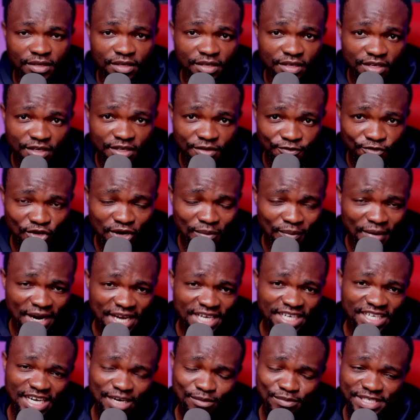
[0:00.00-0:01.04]
If you are
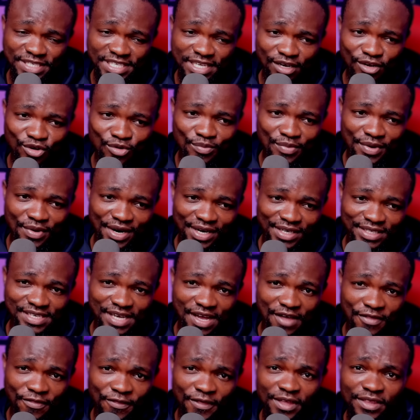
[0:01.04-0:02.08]
mining Hamster Kombat,
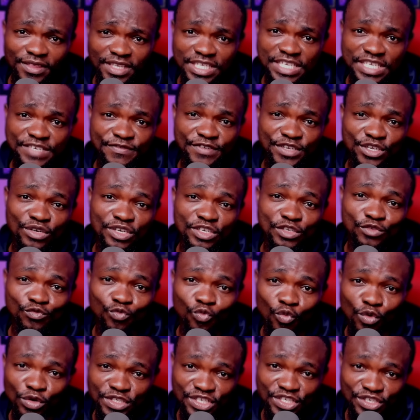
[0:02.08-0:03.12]
I think this video is
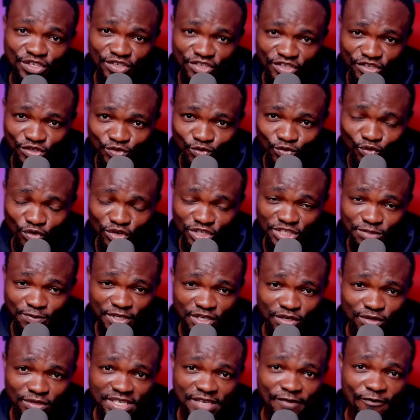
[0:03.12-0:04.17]
what you need to watch
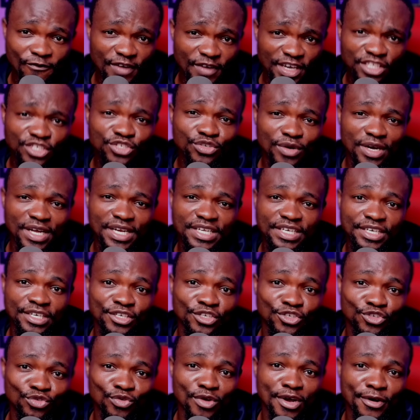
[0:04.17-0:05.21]
because eventually
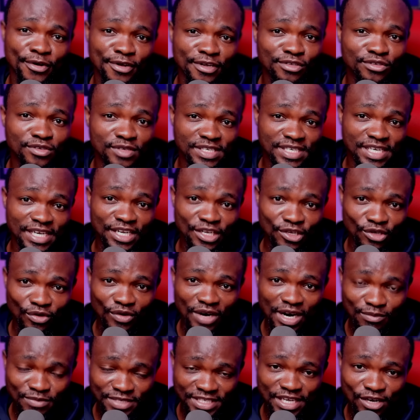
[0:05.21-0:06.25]
you are going to sell your
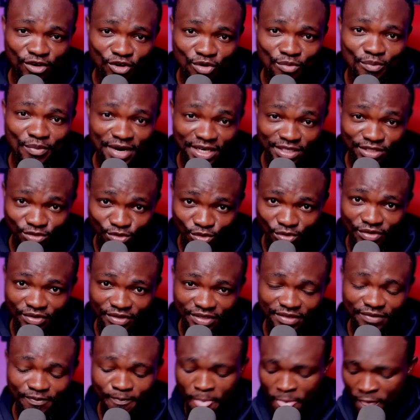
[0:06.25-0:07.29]
Hamster Kombat
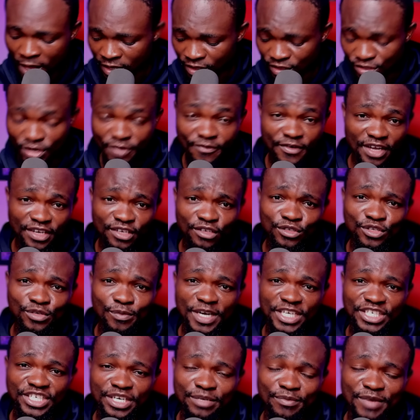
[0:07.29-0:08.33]
token. So if you are new to
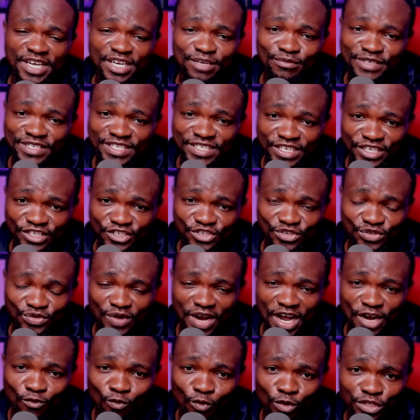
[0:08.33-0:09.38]
my channel, my name is Slick,
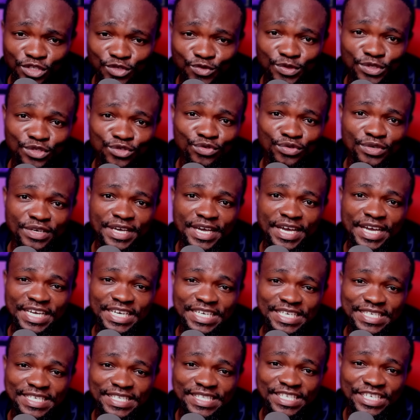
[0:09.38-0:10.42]
and what we do here
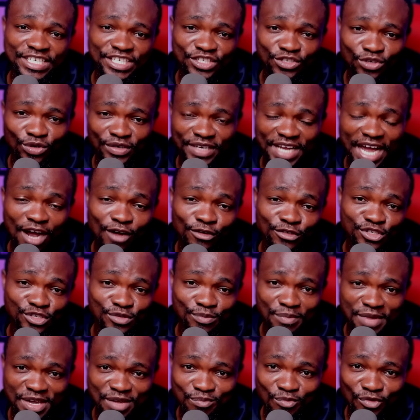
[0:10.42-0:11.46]
is teach on how
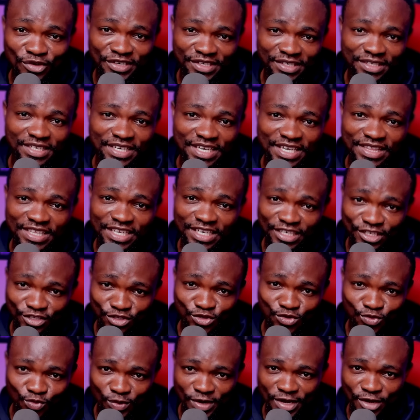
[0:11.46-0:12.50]
to make money in the
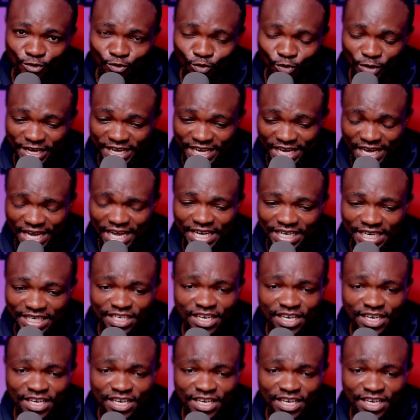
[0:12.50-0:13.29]
little way we can.